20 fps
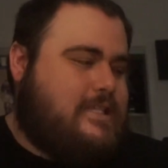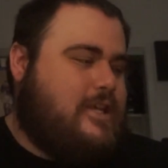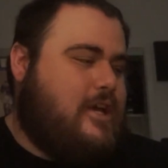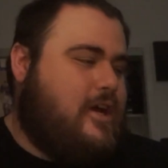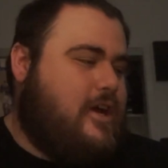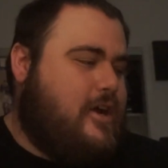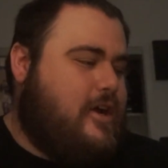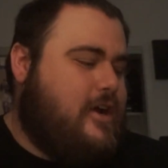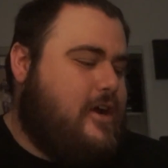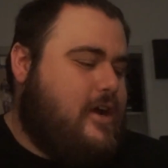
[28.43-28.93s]

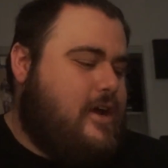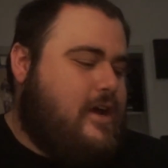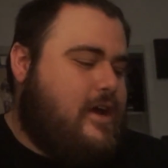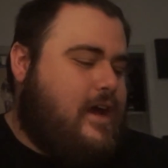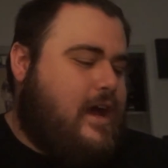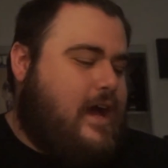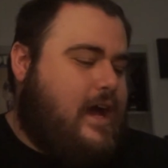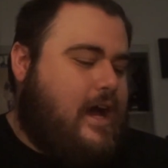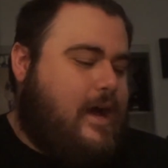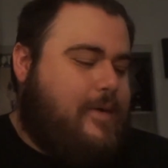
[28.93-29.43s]
So
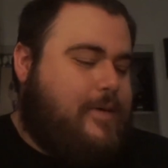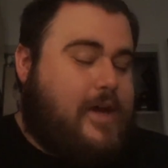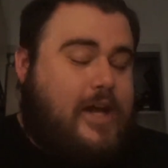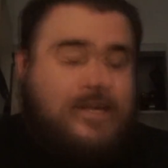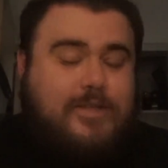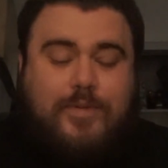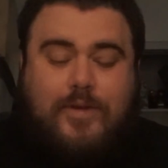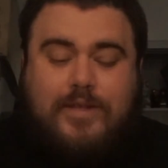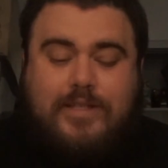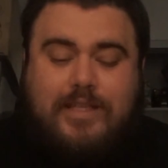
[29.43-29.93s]
you guys
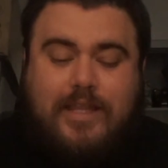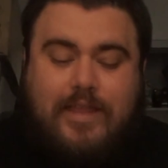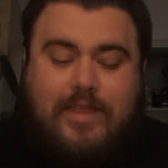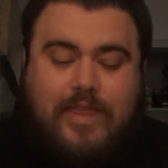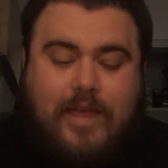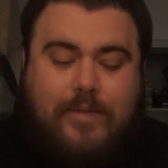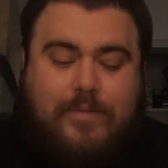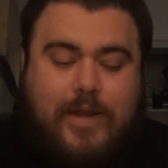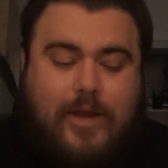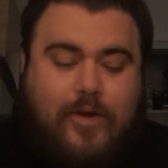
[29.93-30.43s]
will probably see the
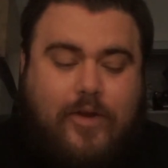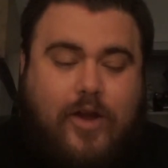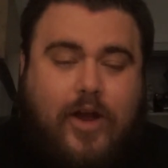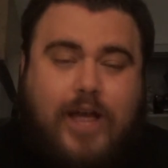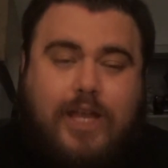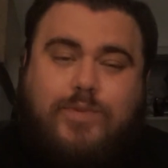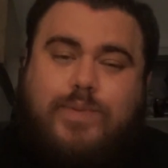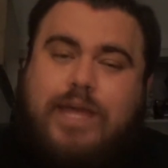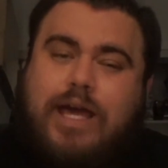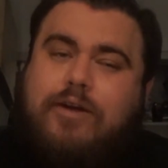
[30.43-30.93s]
thumbnail,
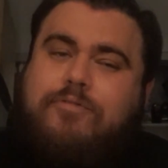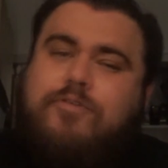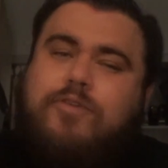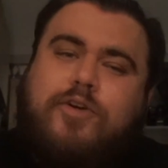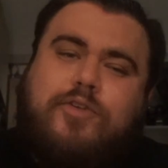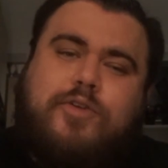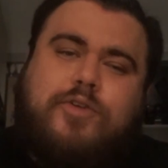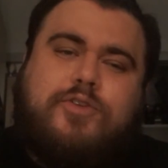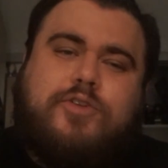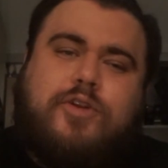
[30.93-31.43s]
guys. Without
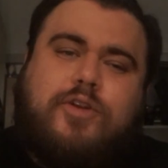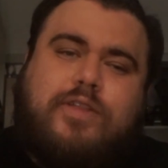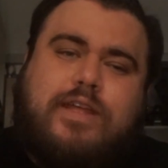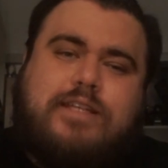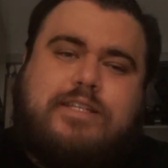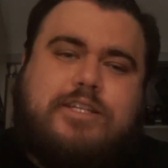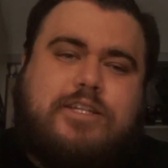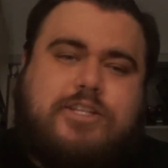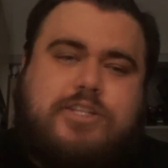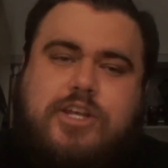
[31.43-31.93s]
further ado,
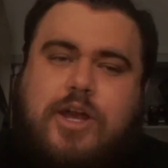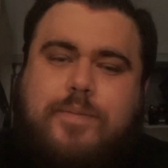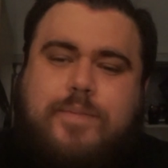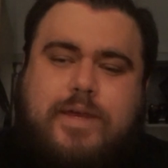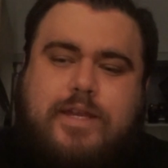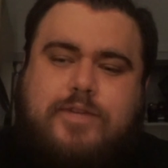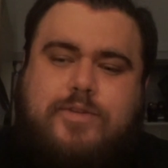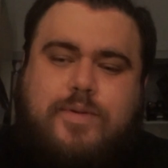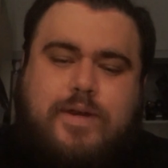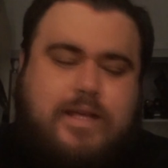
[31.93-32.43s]
let's just jump
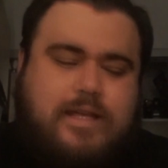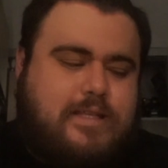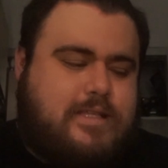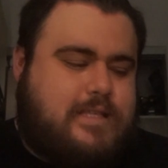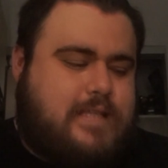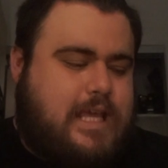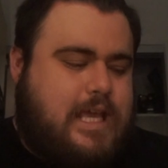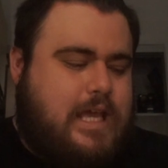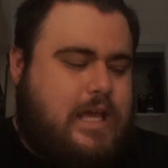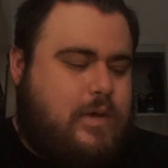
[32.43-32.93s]
into it and
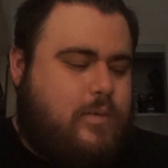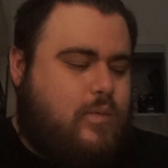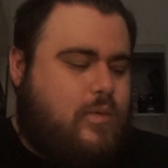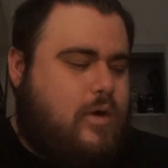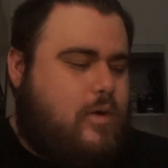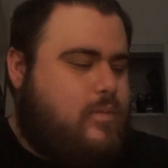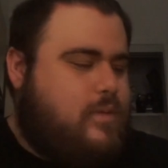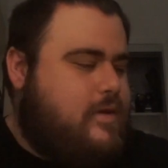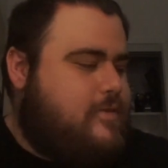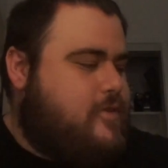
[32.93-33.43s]
see
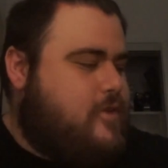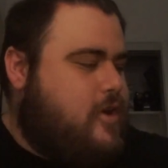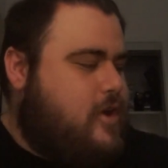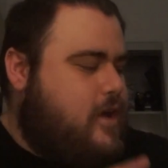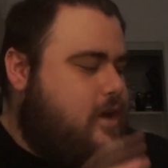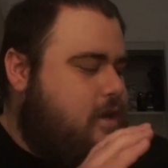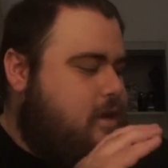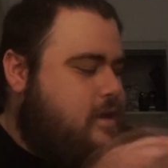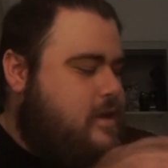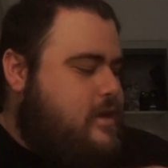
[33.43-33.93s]
what we've
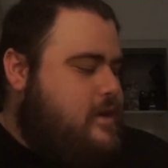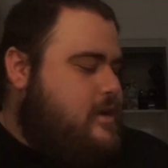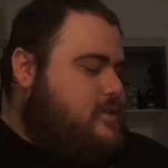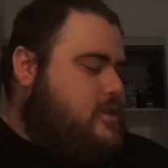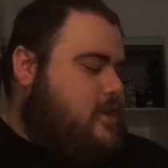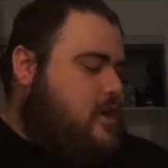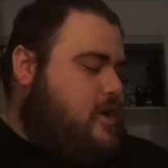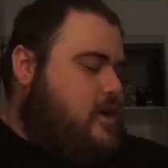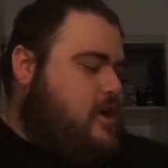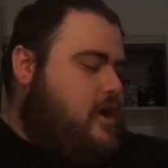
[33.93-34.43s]
got.
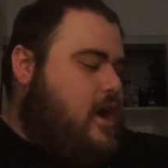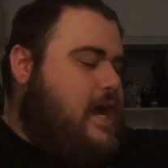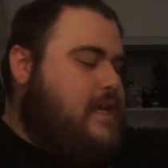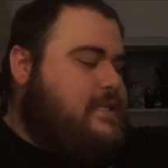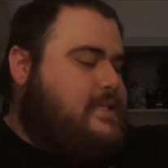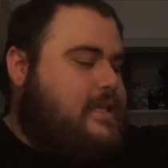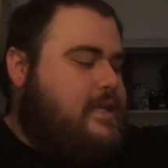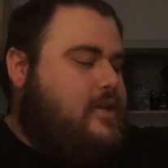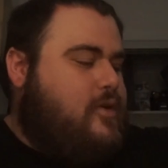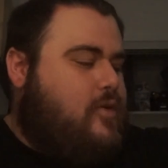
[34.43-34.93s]
So I
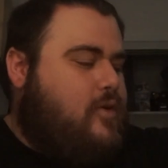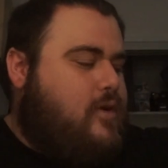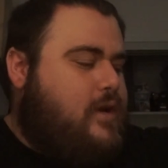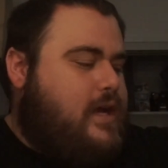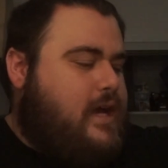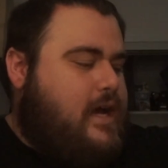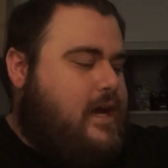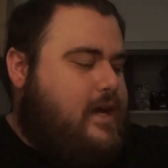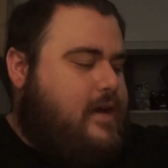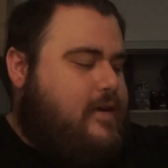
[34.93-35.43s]
did
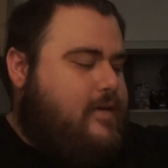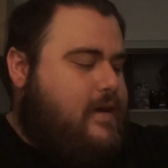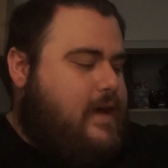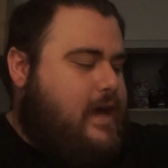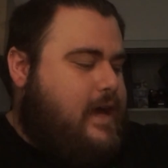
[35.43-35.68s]
order